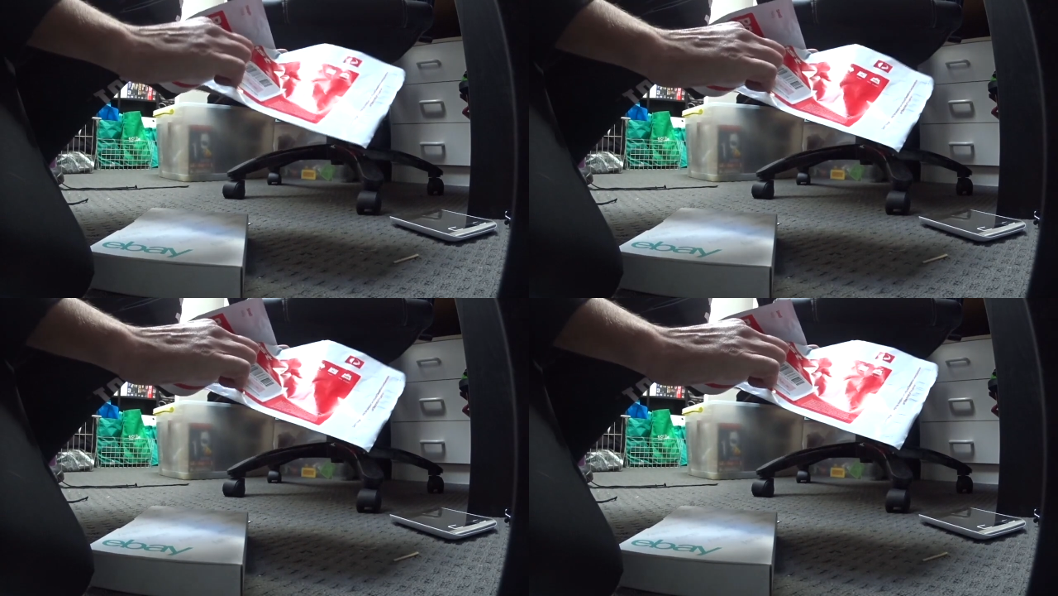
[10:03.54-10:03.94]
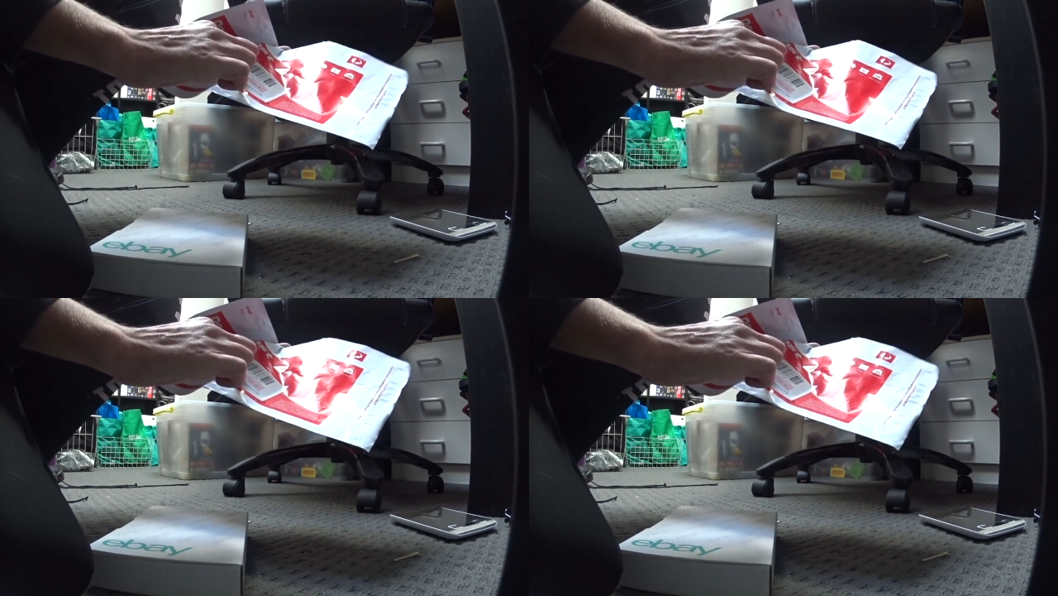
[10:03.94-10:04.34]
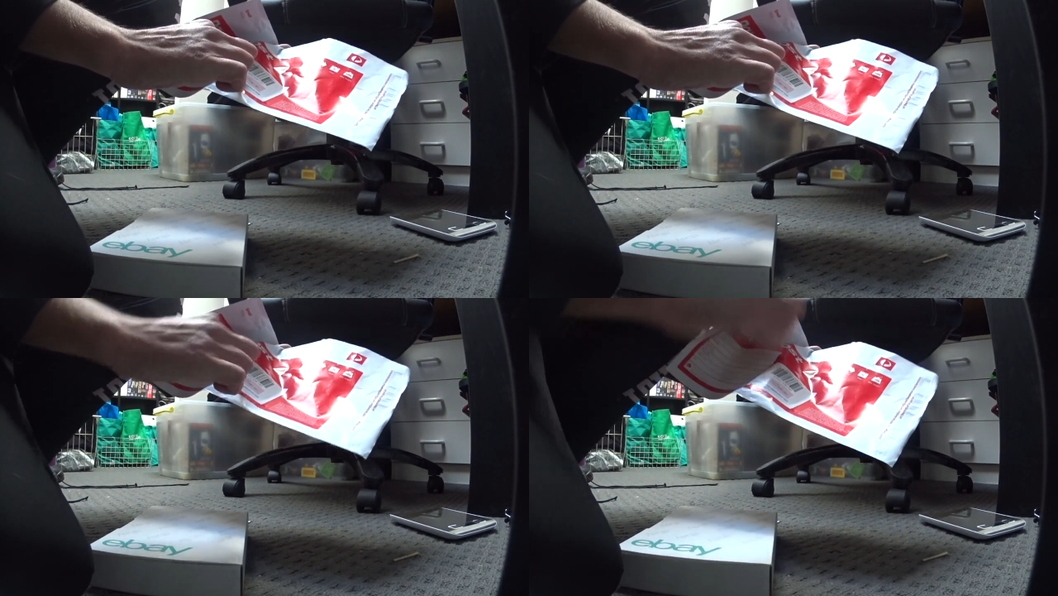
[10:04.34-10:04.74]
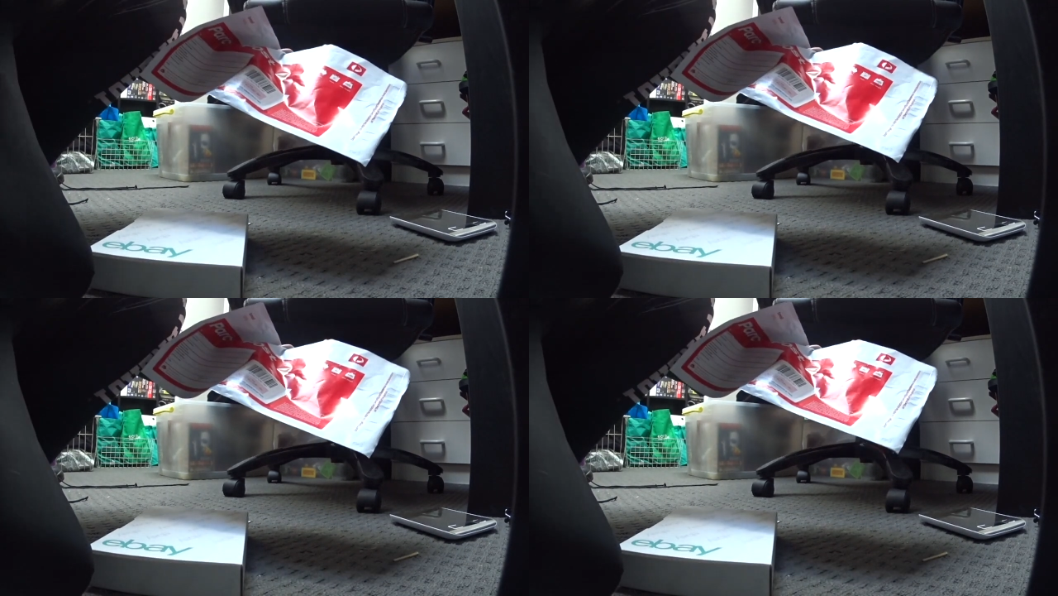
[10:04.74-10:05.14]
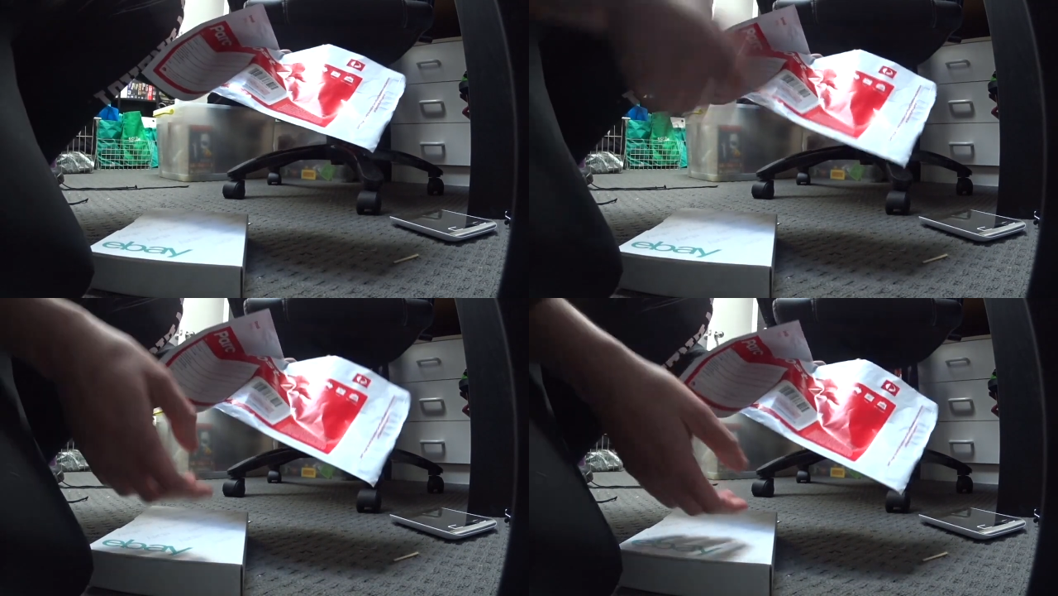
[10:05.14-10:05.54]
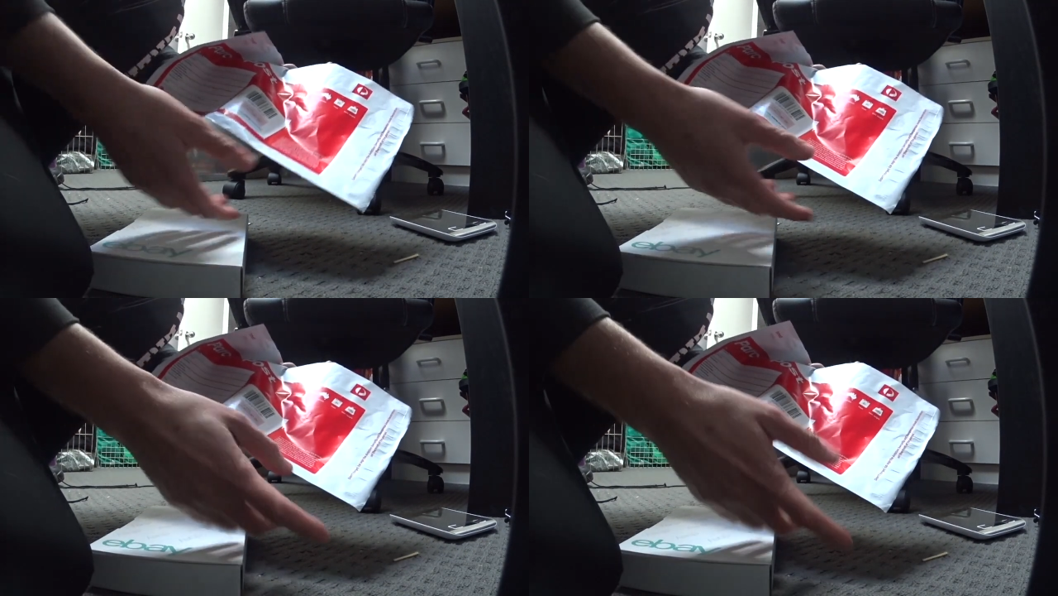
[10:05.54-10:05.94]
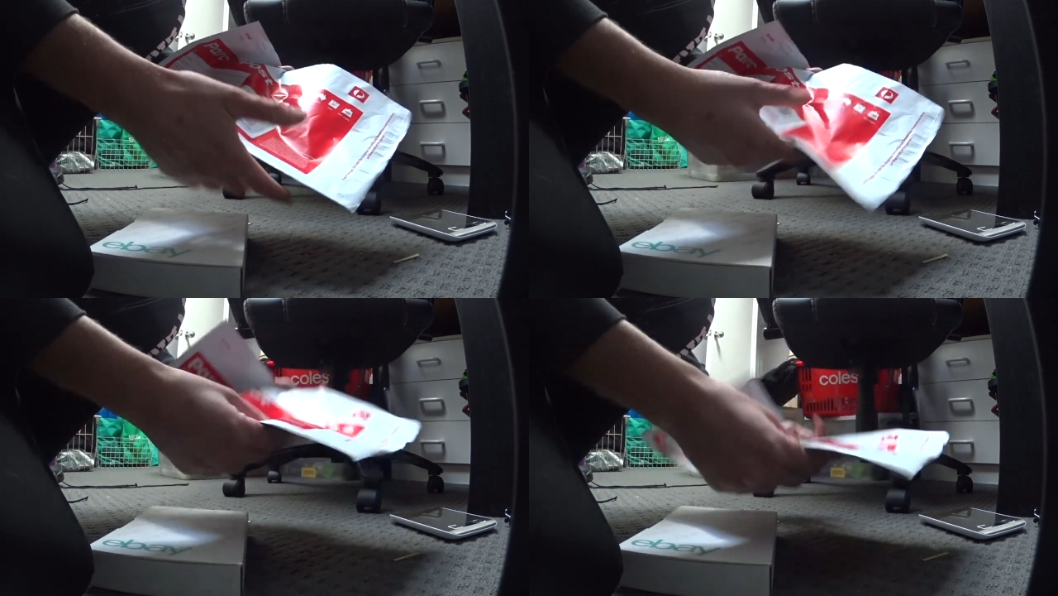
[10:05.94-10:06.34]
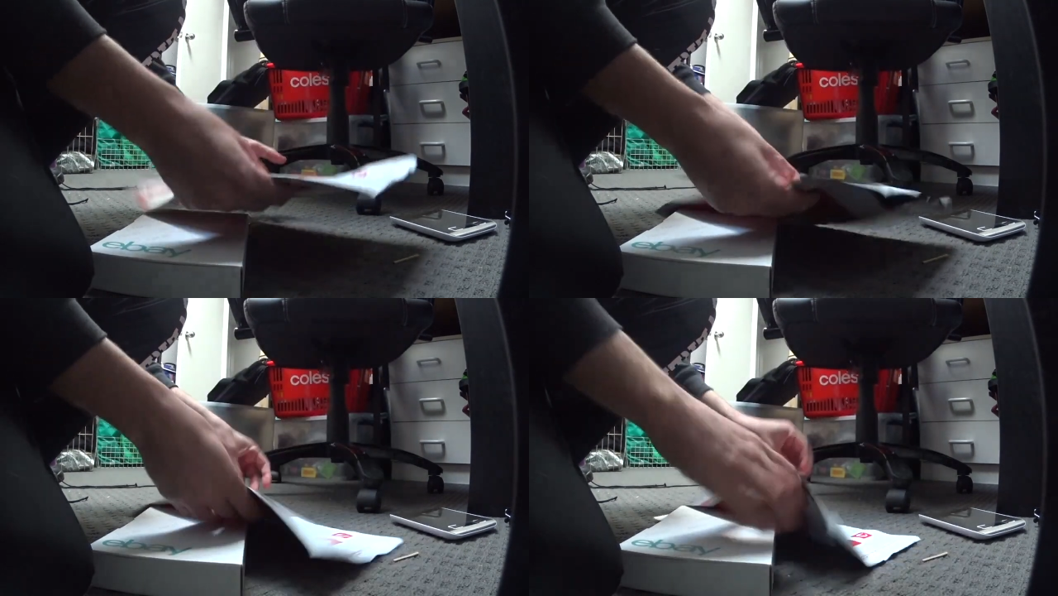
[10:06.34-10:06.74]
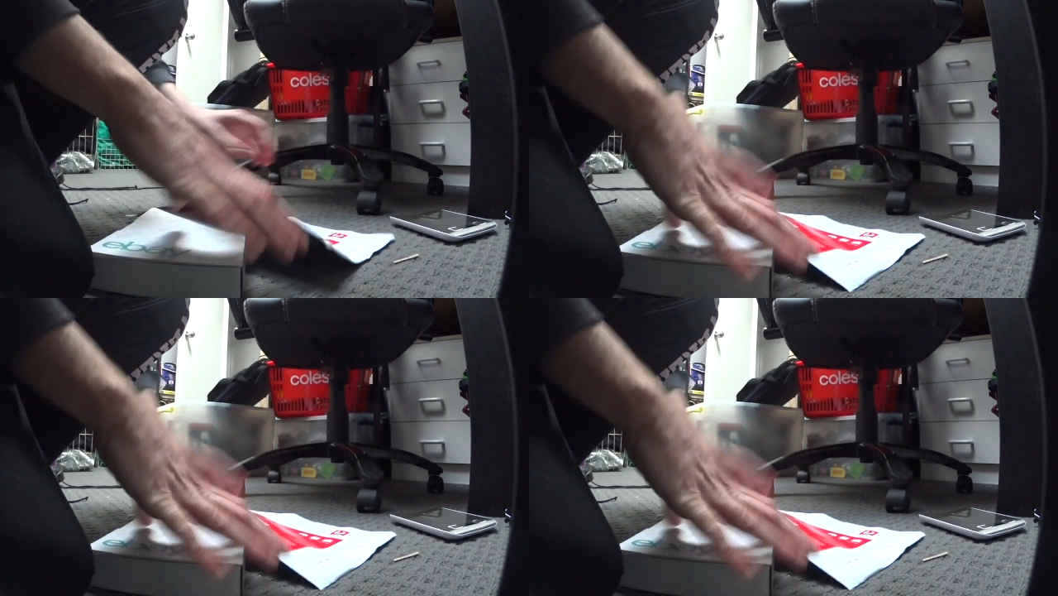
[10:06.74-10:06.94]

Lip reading: No face is visible, so there are no lips to read.